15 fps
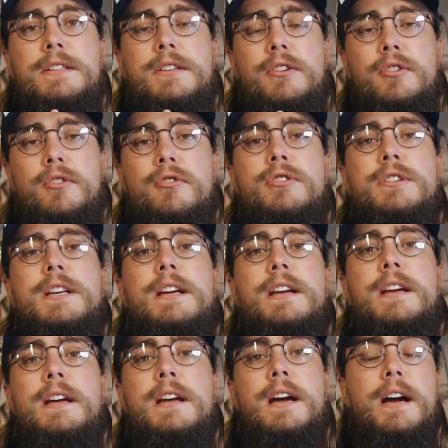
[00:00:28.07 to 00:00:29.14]
So
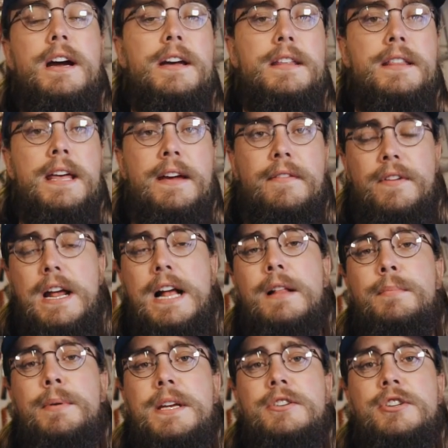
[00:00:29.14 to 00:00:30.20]
usually uh, they have an
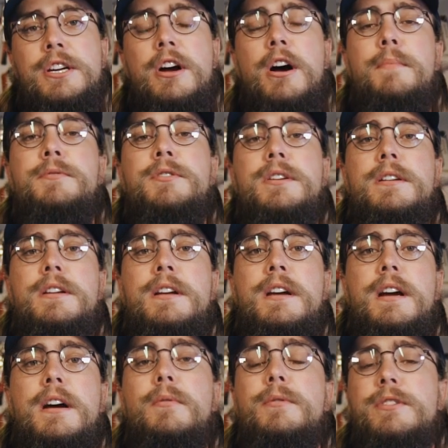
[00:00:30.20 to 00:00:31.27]
LP LPG option,
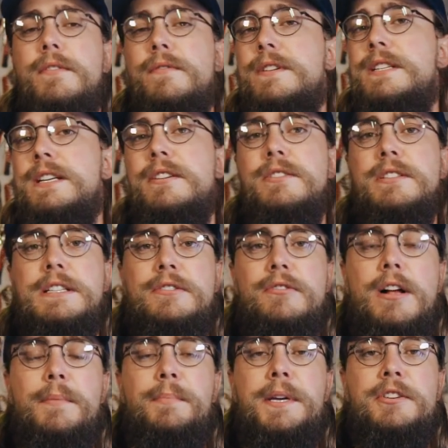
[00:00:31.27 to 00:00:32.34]
uh, which obviously uses your
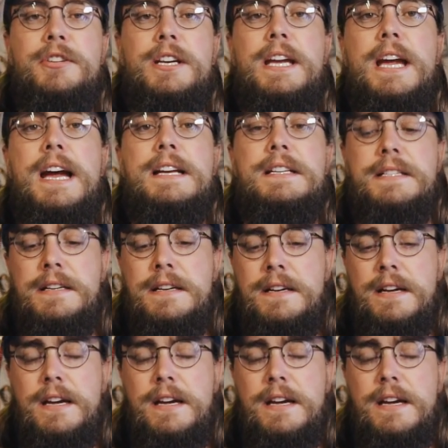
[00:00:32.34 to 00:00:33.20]
LPG gas.